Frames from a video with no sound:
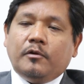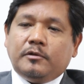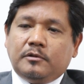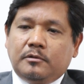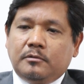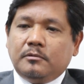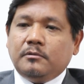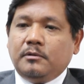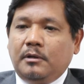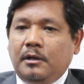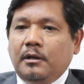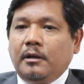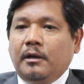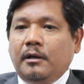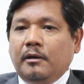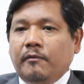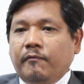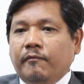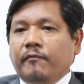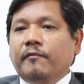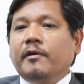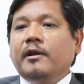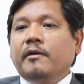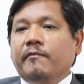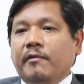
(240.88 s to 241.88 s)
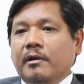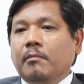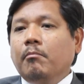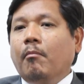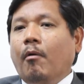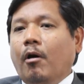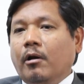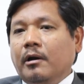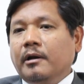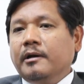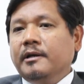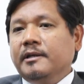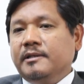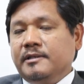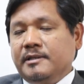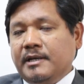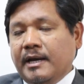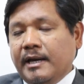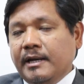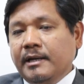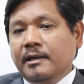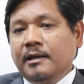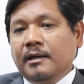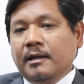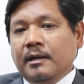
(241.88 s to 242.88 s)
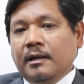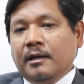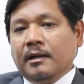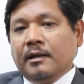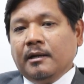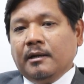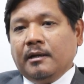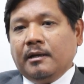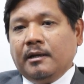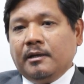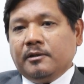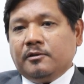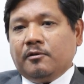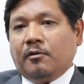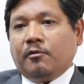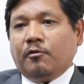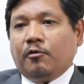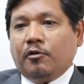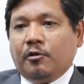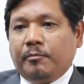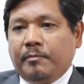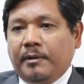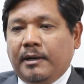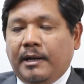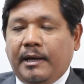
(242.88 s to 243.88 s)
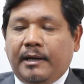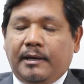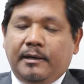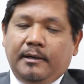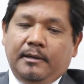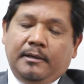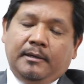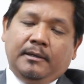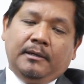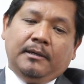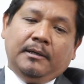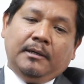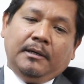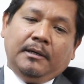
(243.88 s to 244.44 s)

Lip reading: course in a very, very modern design. It's not going to be like a